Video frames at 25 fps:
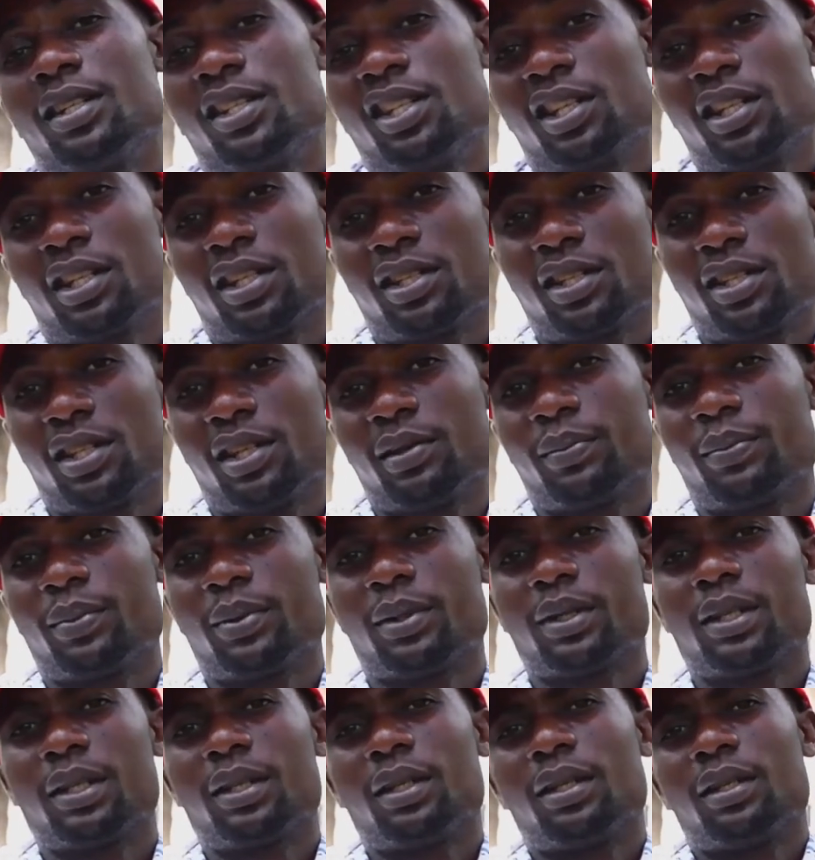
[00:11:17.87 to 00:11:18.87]
Take a step,
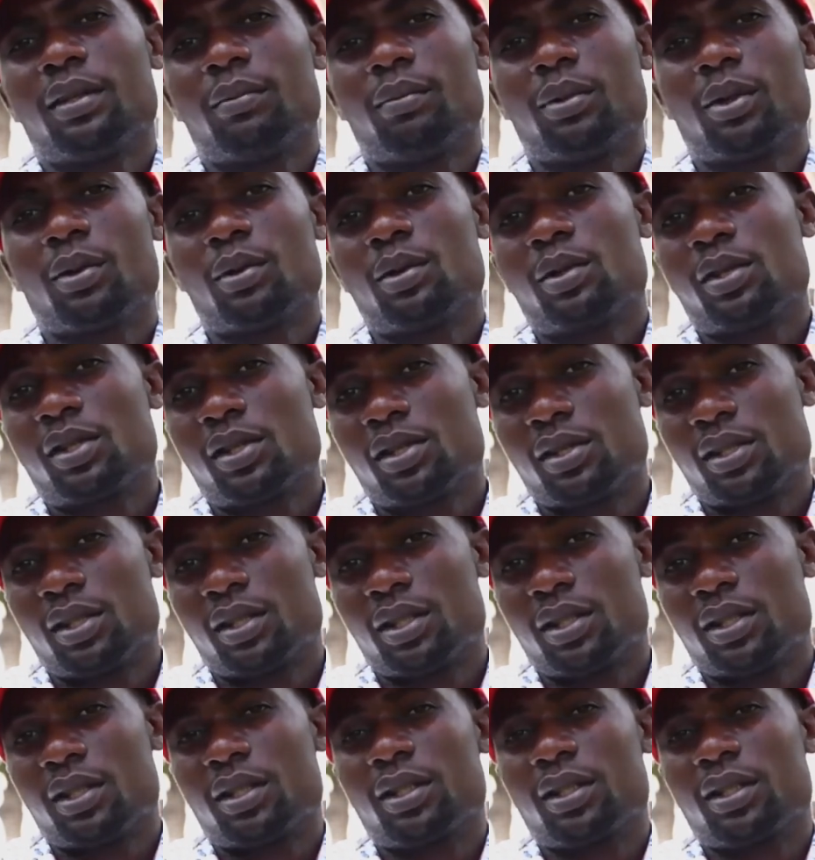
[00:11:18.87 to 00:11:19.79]
because